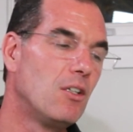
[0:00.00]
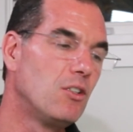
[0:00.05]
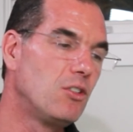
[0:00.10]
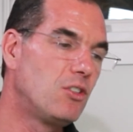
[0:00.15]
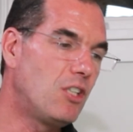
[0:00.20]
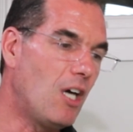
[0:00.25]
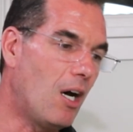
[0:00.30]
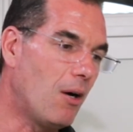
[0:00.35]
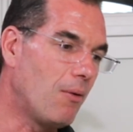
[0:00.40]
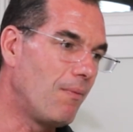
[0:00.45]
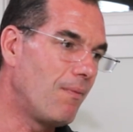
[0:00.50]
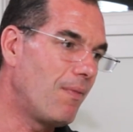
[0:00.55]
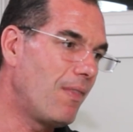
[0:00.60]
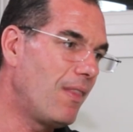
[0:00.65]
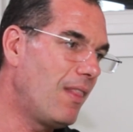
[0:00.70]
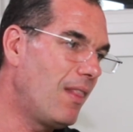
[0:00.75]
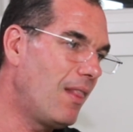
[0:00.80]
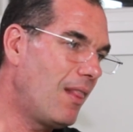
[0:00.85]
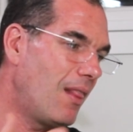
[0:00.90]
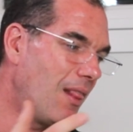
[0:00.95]
So
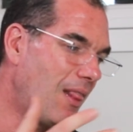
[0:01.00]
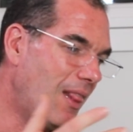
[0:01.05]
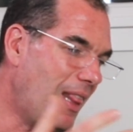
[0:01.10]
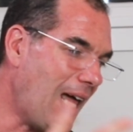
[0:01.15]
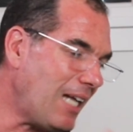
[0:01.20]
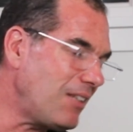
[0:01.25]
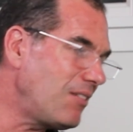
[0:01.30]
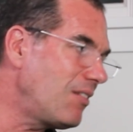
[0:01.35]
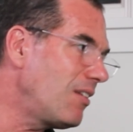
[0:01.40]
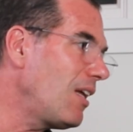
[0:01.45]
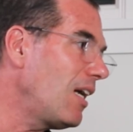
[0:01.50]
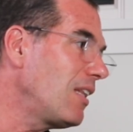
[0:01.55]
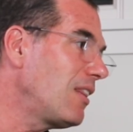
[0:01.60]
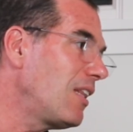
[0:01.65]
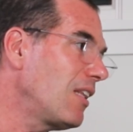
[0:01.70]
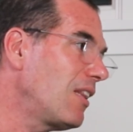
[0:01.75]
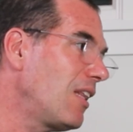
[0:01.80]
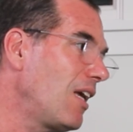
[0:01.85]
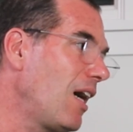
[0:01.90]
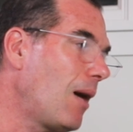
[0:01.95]
that's, I
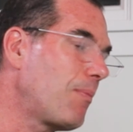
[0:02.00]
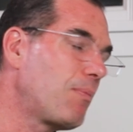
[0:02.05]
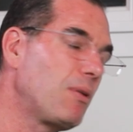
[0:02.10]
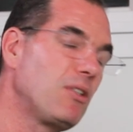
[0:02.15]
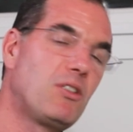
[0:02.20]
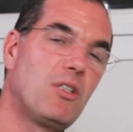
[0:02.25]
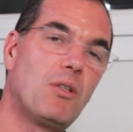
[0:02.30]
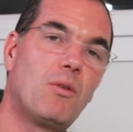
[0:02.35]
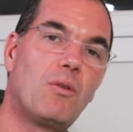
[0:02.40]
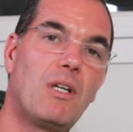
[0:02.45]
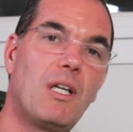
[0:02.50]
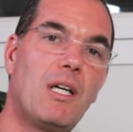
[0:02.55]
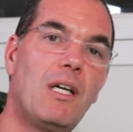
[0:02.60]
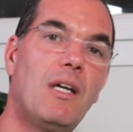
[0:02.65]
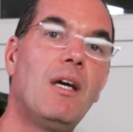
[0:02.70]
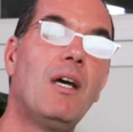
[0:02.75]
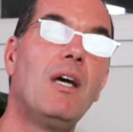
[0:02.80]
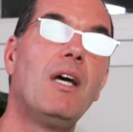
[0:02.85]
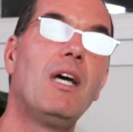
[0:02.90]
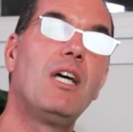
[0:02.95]
think, the
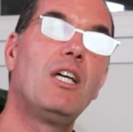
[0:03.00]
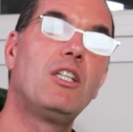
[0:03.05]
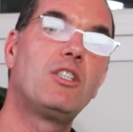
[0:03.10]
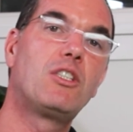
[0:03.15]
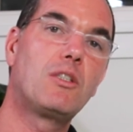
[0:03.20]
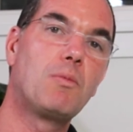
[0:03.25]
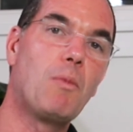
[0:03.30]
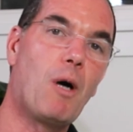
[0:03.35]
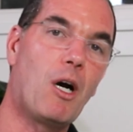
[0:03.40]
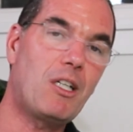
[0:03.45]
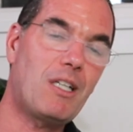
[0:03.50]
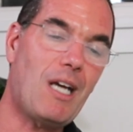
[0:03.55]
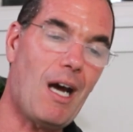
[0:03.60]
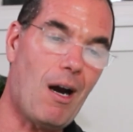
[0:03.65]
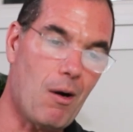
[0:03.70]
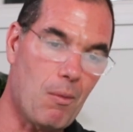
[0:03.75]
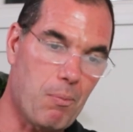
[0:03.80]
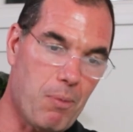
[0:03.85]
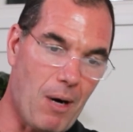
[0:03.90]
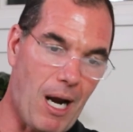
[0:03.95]
opportunity, is smart
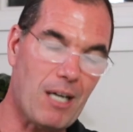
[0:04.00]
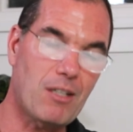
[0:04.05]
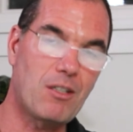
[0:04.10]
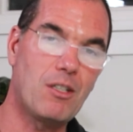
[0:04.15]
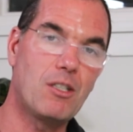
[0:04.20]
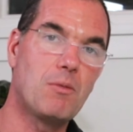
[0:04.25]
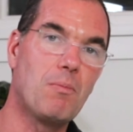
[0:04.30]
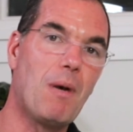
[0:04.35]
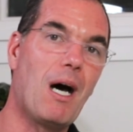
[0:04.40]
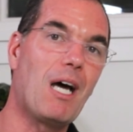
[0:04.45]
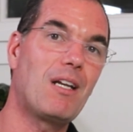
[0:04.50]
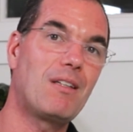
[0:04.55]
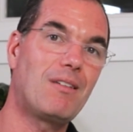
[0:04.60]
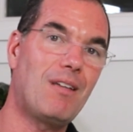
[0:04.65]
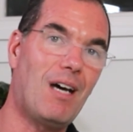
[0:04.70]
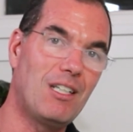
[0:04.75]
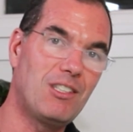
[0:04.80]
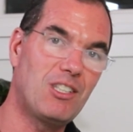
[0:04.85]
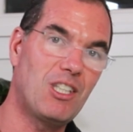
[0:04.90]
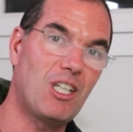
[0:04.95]
chiropractors
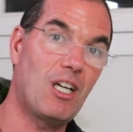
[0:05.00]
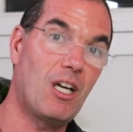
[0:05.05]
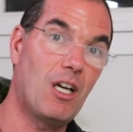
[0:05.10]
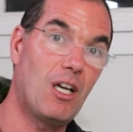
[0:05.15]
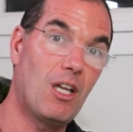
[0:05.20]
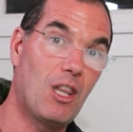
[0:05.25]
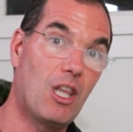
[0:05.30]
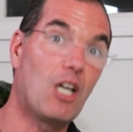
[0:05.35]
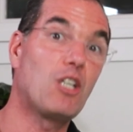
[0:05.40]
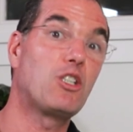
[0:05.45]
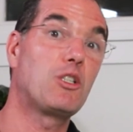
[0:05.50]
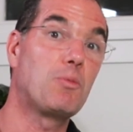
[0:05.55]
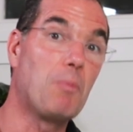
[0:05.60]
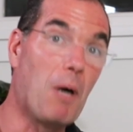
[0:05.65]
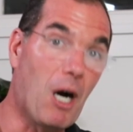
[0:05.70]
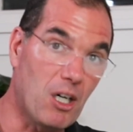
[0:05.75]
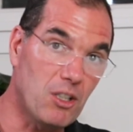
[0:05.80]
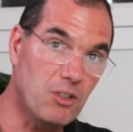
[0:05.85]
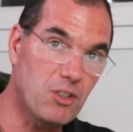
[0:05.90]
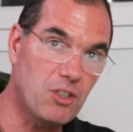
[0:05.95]
monetizing their
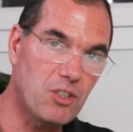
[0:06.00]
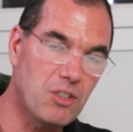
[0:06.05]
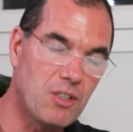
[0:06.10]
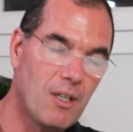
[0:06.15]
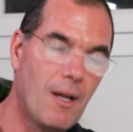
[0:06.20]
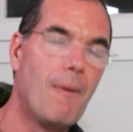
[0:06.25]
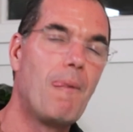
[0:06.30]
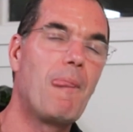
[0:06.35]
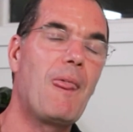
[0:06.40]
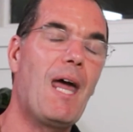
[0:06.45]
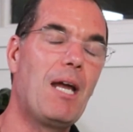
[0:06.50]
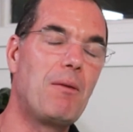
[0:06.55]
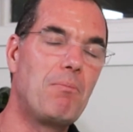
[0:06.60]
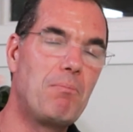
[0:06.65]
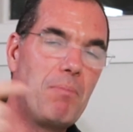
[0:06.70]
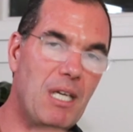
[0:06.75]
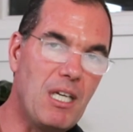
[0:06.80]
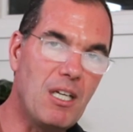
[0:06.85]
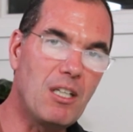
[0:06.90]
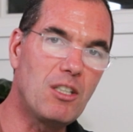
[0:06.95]
smarts and
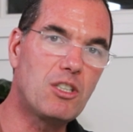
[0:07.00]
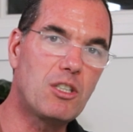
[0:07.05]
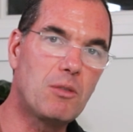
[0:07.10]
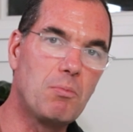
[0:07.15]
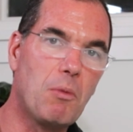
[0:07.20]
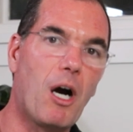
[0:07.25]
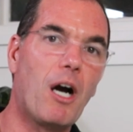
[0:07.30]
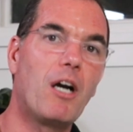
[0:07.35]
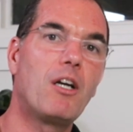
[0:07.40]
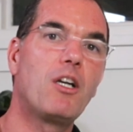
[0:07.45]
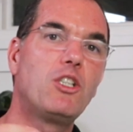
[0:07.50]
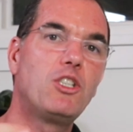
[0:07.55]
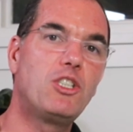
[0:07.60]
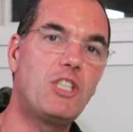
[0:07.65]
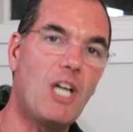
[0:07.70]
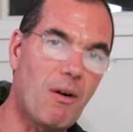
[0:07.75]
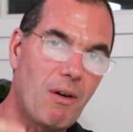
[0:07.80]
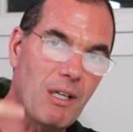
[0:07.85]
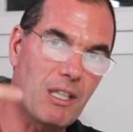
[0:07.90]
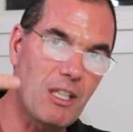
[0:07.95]
being smart,
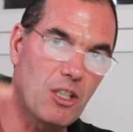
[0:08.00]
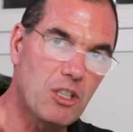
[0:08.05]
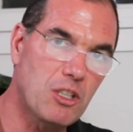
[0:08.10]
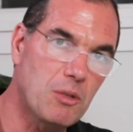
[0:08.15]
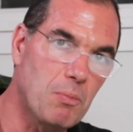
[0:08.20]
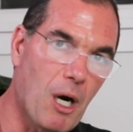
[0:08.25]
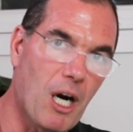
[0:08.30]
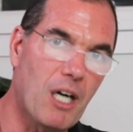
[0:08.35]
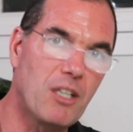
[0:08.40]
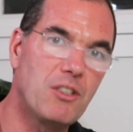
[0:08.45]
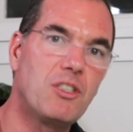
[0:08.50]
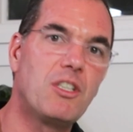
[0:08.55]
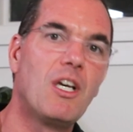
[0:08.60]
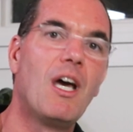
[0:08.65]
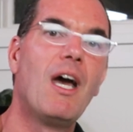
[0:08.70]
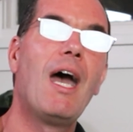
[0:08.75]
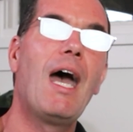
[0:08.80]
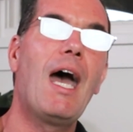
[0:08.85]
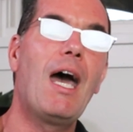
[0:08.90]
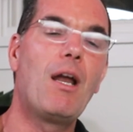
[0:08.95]
sharing their smarts,
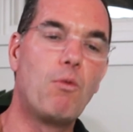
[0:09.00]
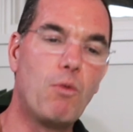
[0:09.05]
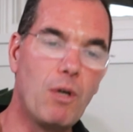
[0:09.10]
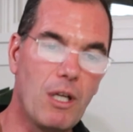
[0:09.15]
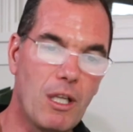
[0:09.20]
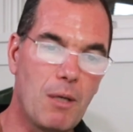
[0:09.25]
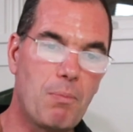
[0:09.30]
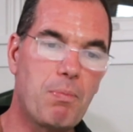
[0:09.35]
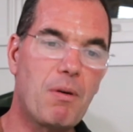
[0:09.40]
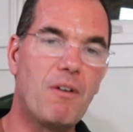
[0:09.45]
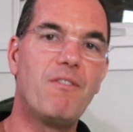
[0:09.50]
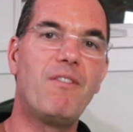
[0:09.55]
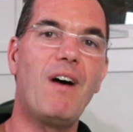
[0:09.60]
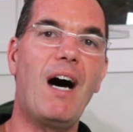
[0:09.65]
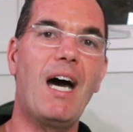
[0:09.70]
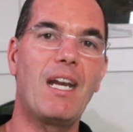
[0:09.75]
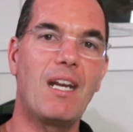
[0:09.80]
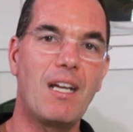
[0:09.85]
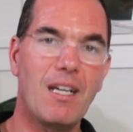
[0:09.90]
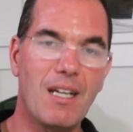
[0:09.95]
and really
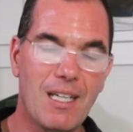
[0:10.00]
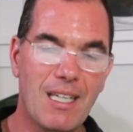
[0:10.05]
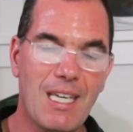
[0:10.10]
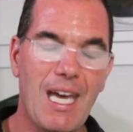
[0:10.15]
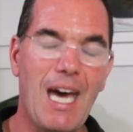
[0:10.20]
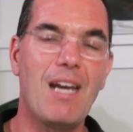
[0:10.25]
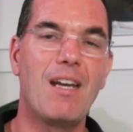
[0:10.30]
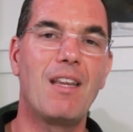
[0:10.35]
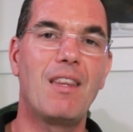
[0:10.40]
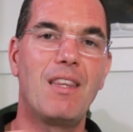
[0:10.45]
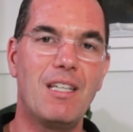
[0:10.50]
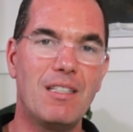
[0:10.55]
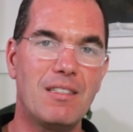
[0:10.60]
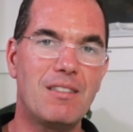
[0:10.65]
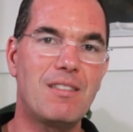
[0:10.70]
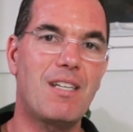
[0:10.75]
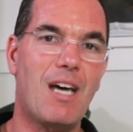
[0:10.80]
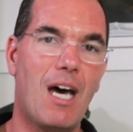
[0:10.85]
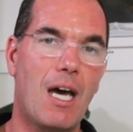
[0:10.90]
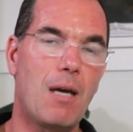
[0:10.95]
providing, again,
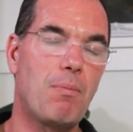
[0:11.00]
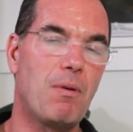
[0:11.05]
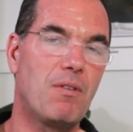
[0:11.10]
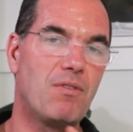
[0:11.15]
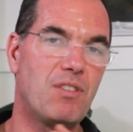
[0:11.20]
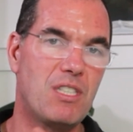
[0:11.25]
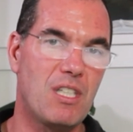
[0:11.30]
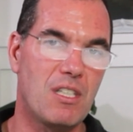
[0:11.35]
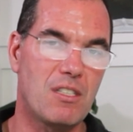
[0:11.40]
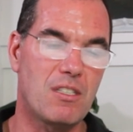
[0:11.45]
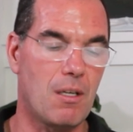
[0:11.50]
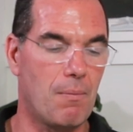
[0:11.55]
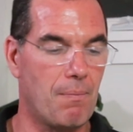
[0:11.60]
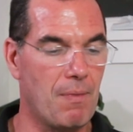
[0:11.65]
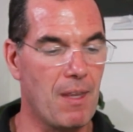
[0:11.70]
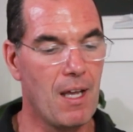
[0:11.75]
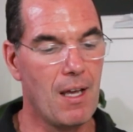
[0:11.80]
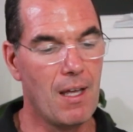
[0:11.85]
this type of system.